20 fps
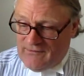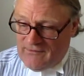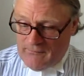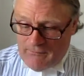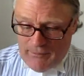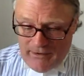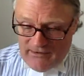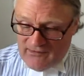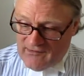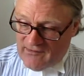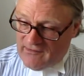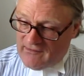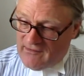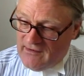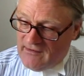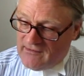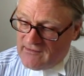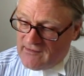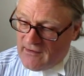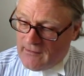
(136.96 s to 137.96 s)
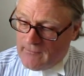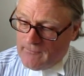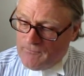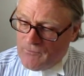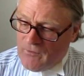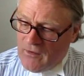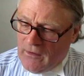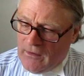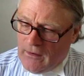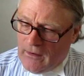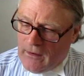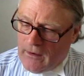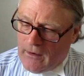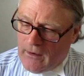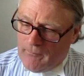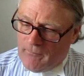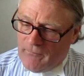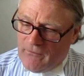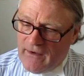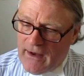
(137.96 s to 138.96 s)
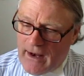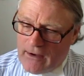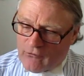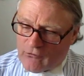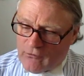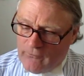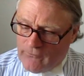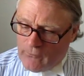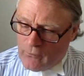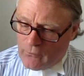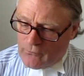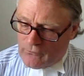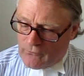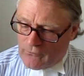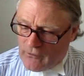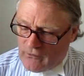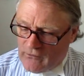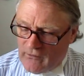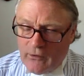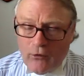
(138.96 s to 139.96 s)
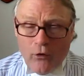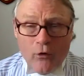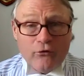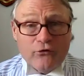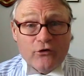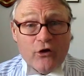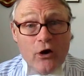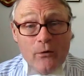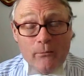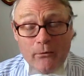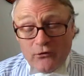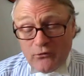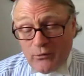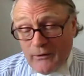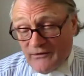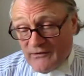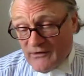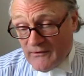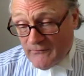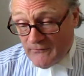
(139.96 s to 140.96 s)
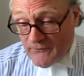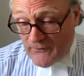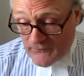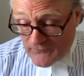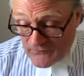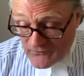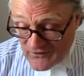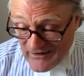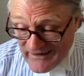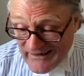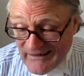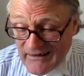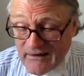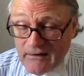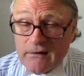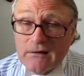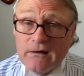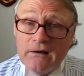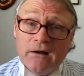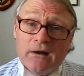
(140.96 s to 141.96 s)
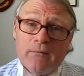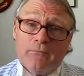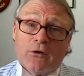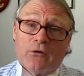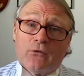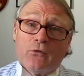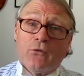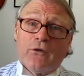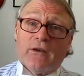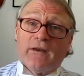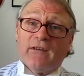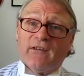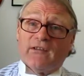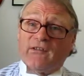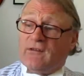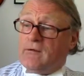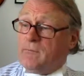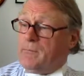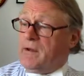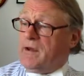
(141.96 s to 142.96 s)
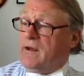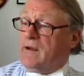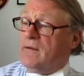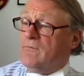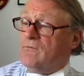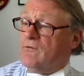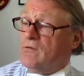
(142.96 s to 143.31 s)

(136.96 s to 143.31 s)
the basic detail. The actual foreword was written in October 2015. I'm recording this at the beginning of